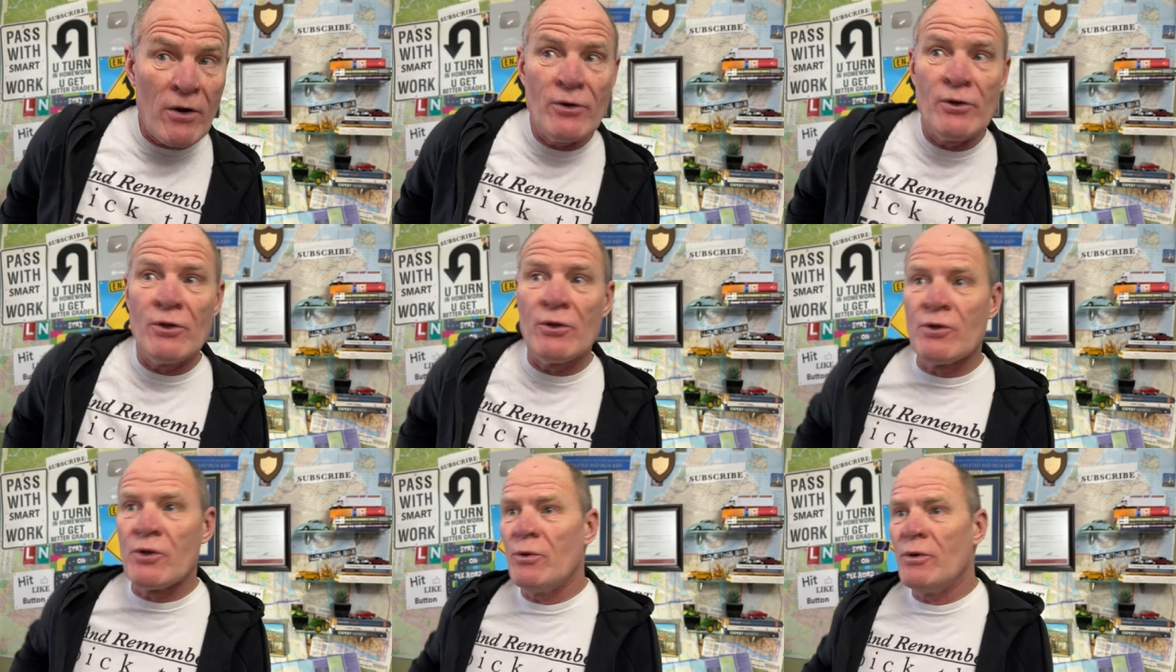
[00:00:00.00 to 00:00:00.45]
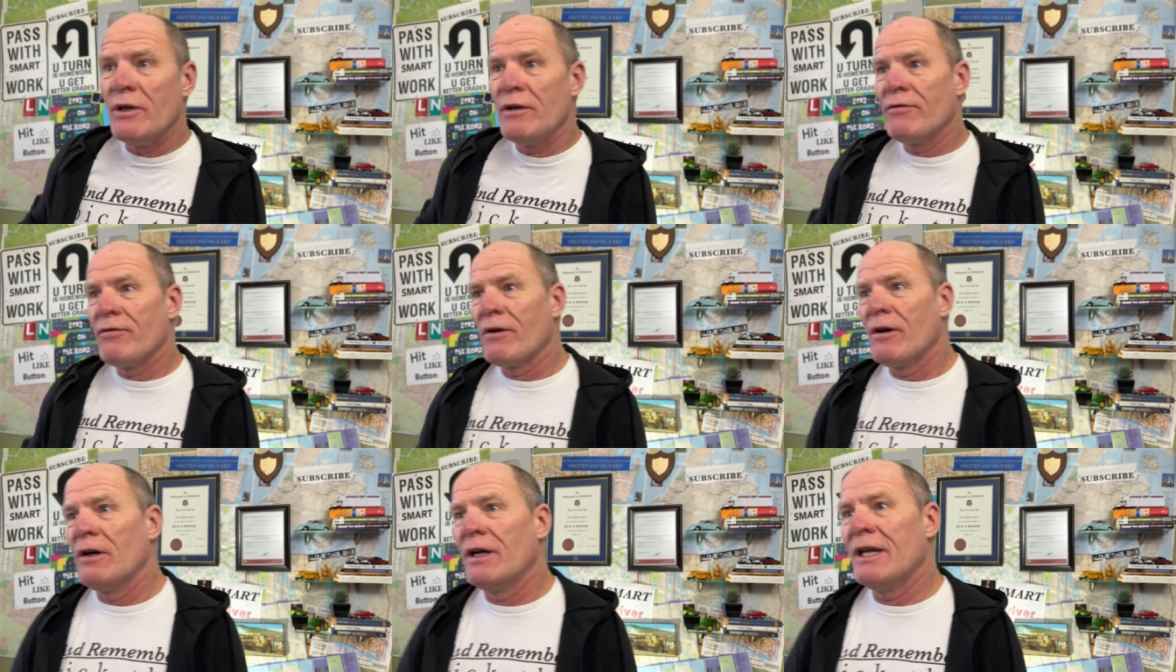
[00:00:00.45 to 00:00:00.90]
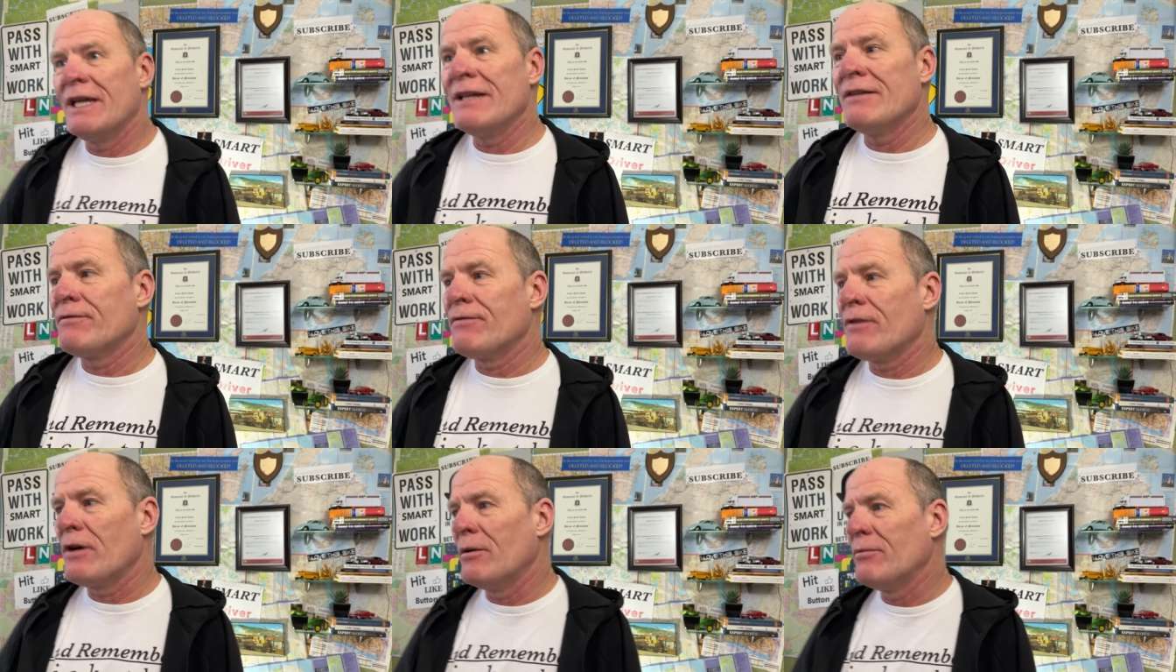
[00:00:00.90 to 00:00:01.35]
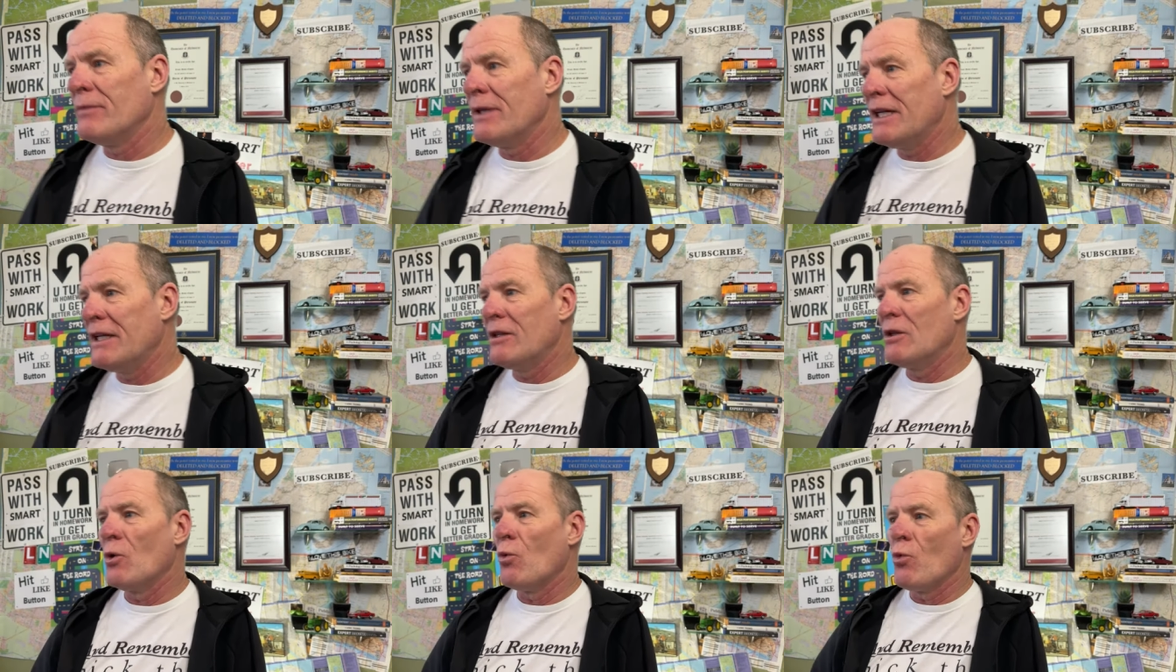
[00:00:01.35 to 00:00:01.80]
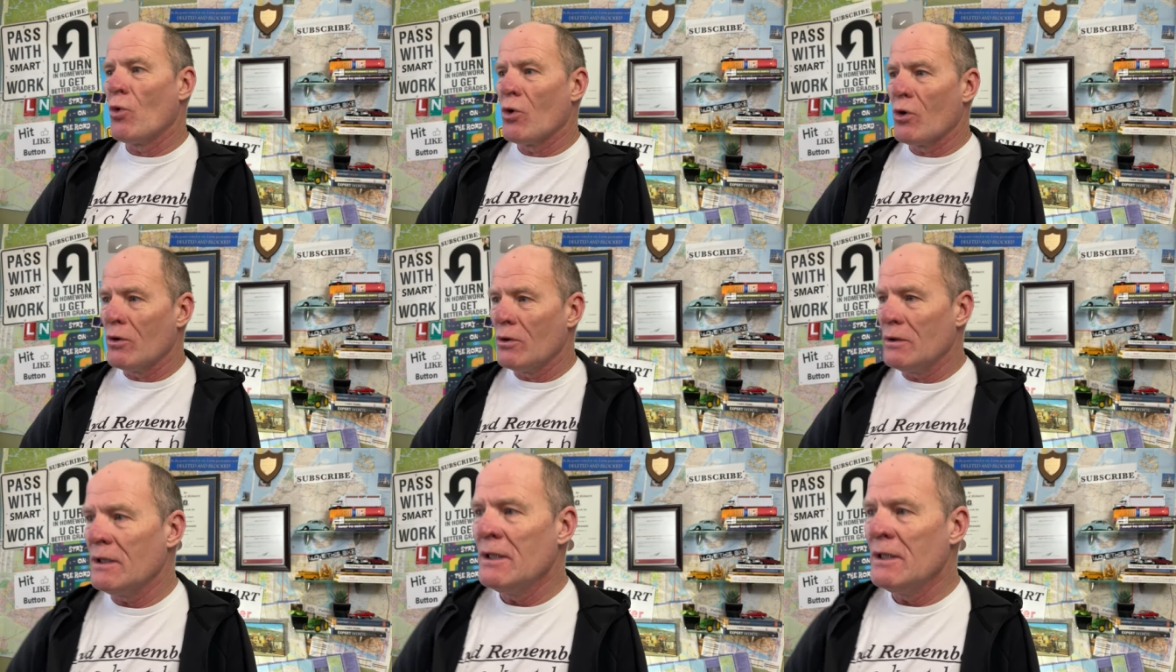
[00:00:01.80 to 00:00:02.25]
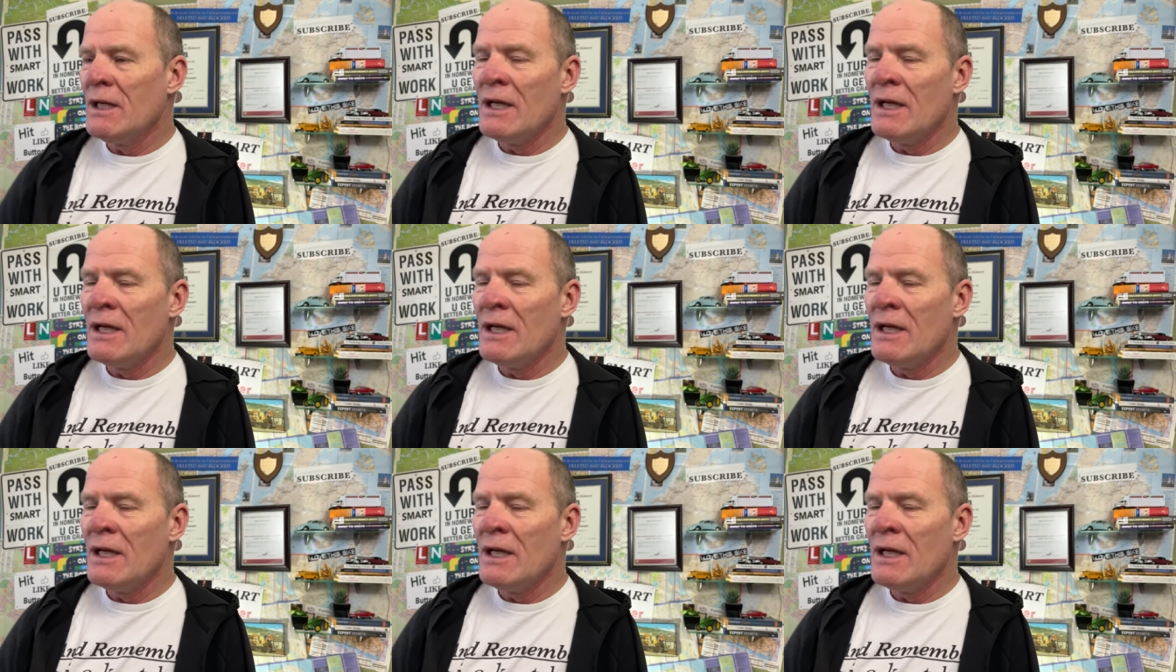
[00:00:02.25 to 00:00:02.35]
you're tuning from, in from in the world.